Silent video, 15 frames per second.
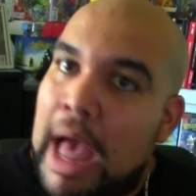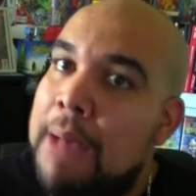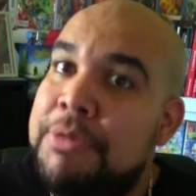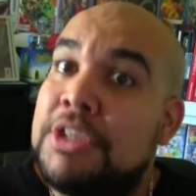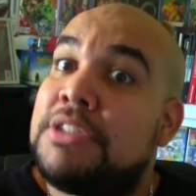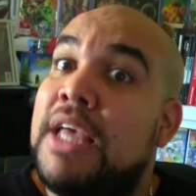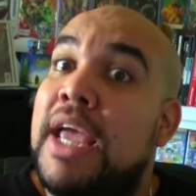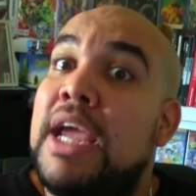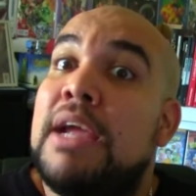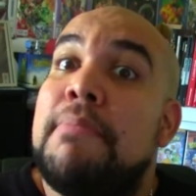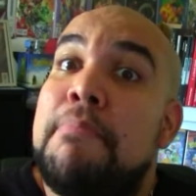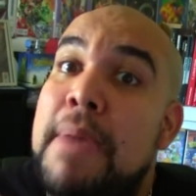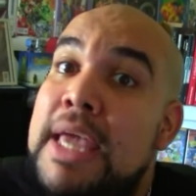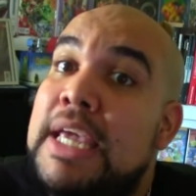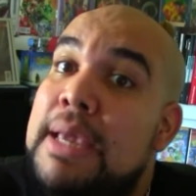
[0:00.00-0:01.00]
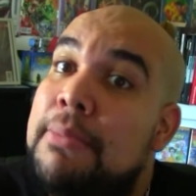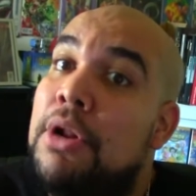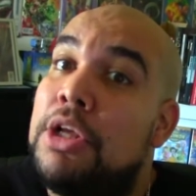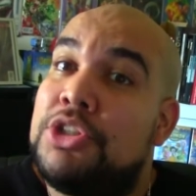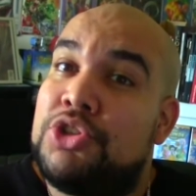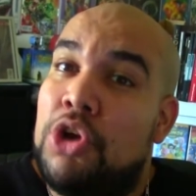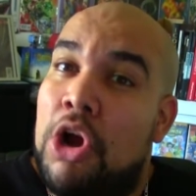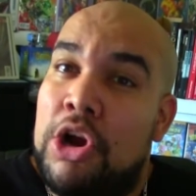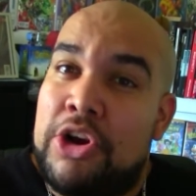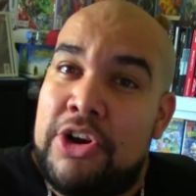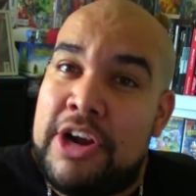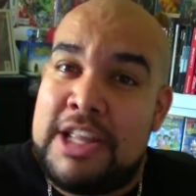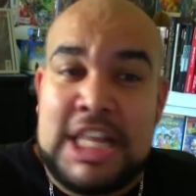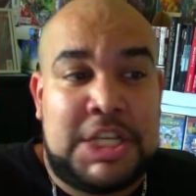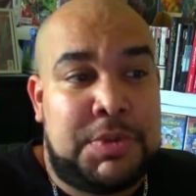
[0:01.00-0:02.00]
I'm just saying, make him look
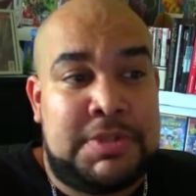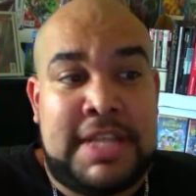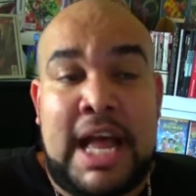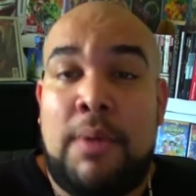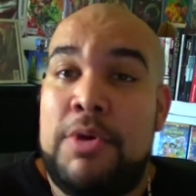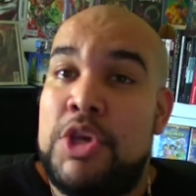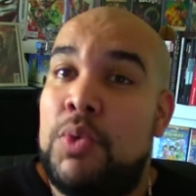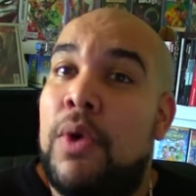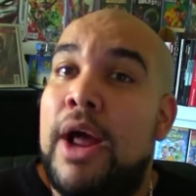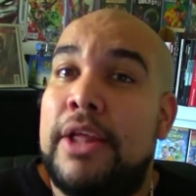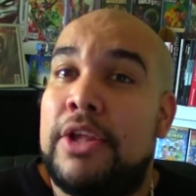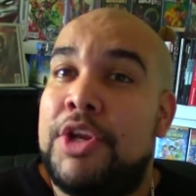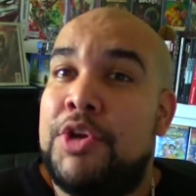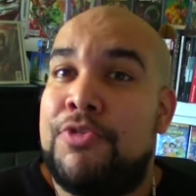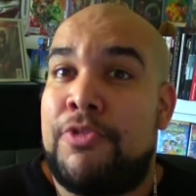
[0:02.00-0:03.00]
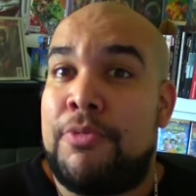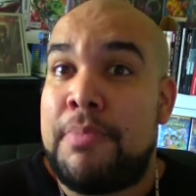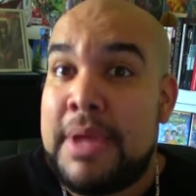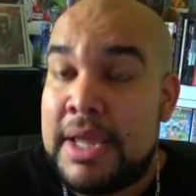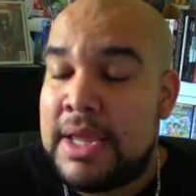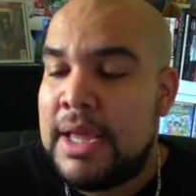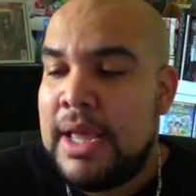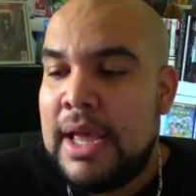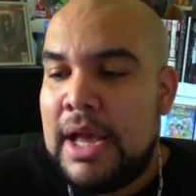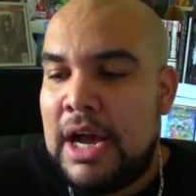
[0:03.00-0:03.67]
stronger, and this was not what you wanted to do for me.